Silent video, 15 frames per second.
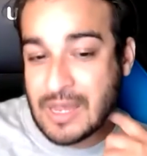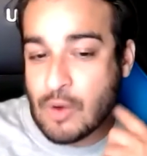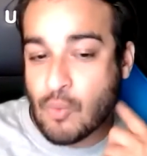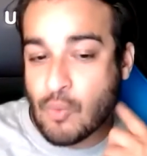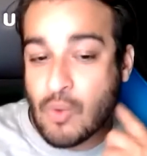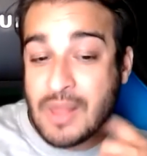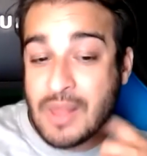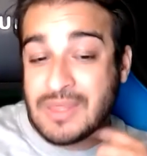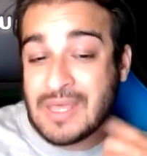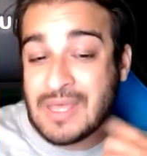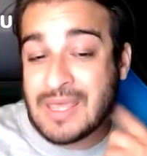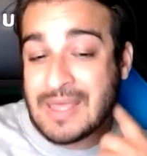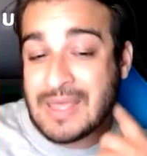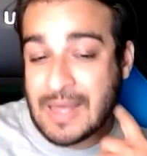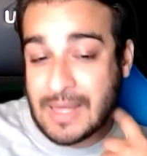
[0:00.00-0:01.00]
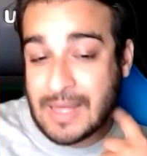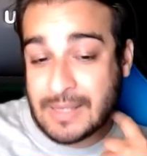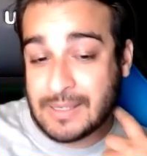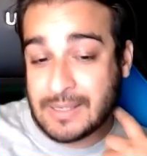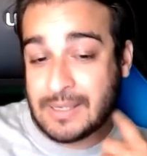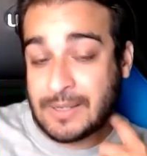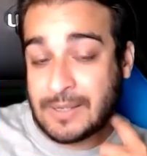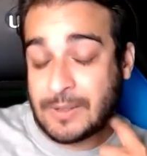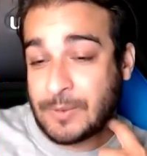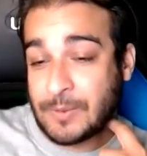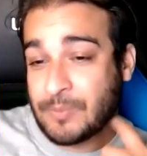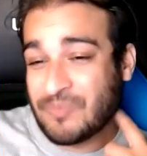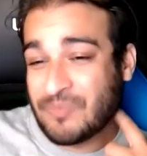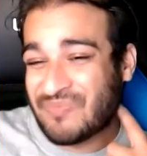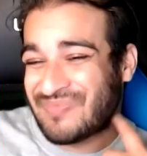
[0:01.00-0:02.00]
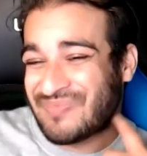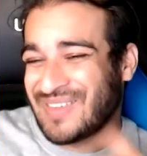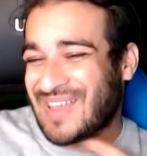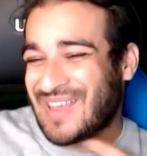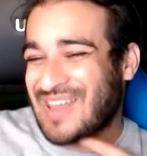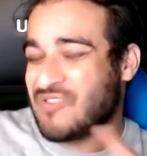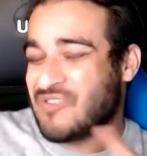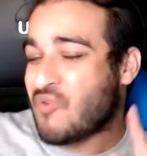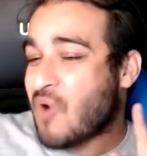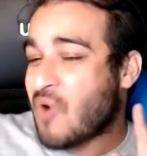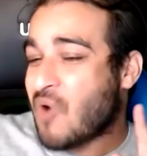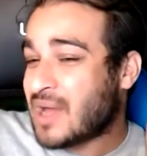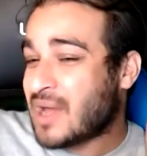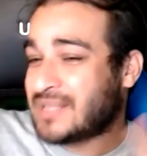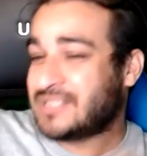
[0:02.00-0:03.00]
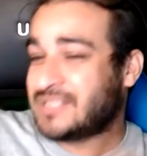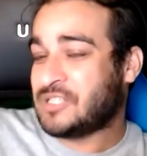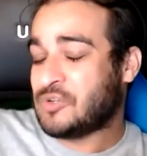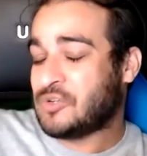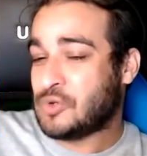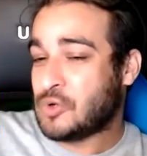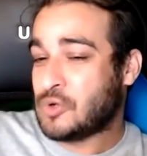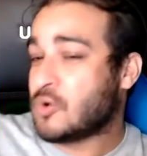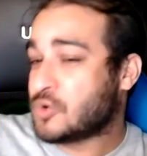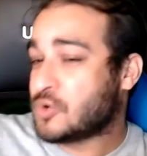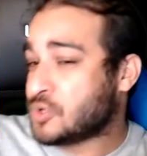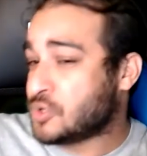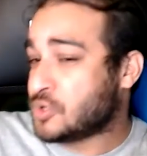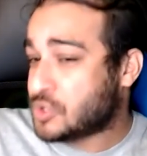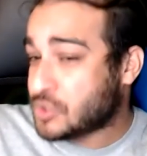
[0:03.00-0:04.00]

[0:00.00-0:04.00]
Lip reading: One thing I'd advise you not to